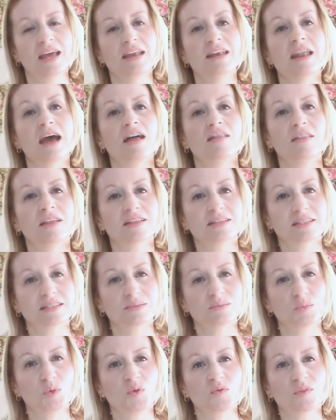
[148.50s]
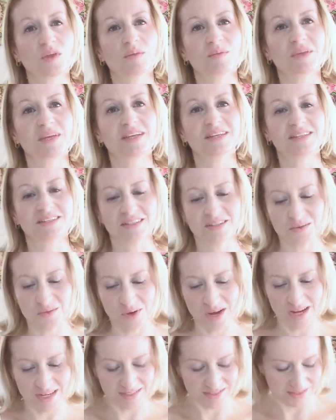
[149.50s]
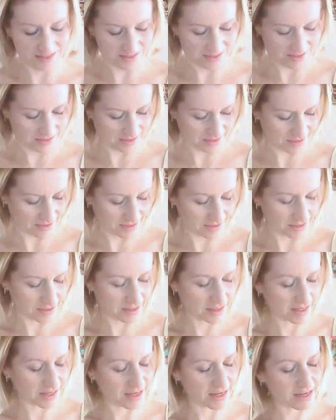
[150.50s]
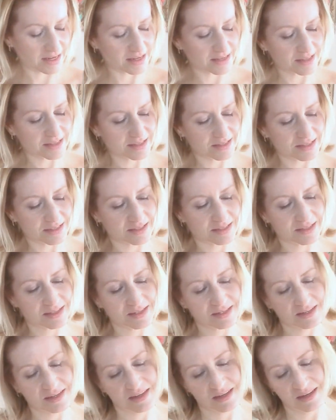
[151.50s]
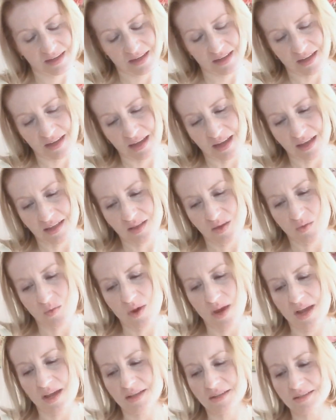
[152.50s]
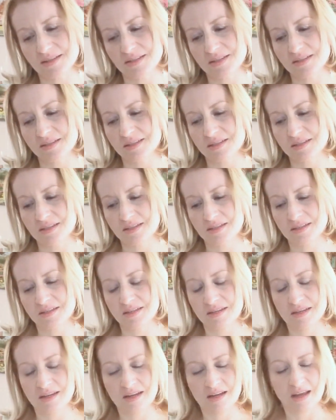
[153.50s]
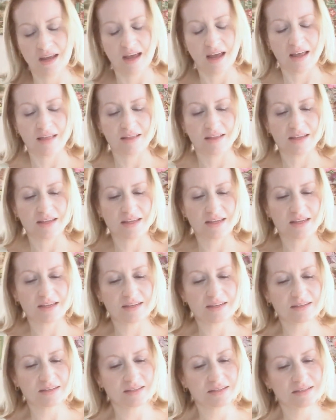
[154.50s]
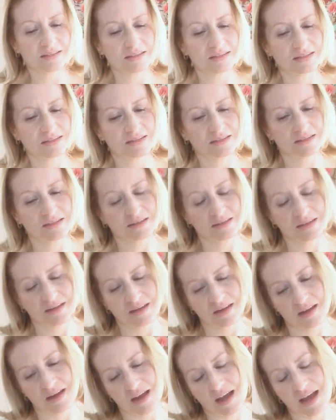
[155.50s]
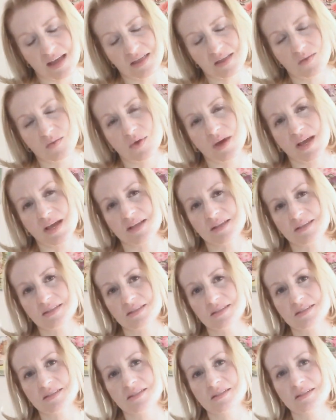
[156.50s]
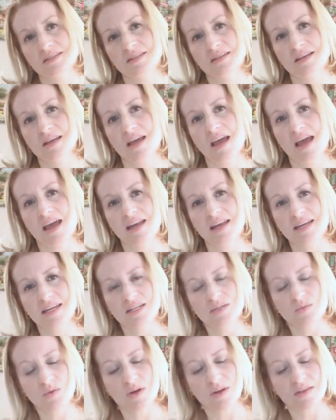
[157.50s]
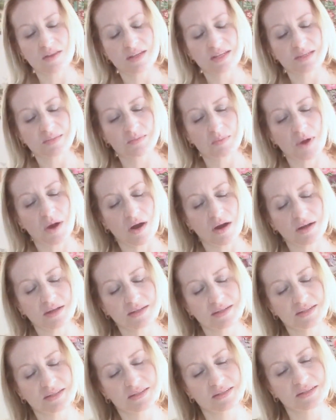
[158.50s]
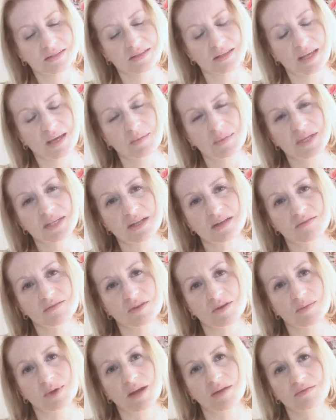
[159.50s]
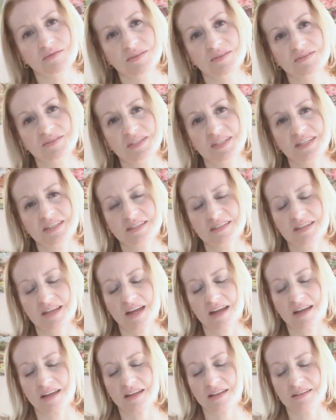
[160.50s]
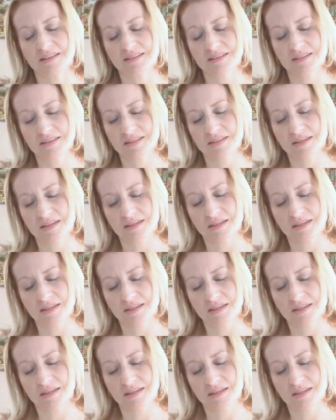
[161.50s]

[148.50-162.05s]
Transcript: Now let's move them east to west, to the east and the west, and the east and the west. And each one of these parts can be done for about 15 seconds.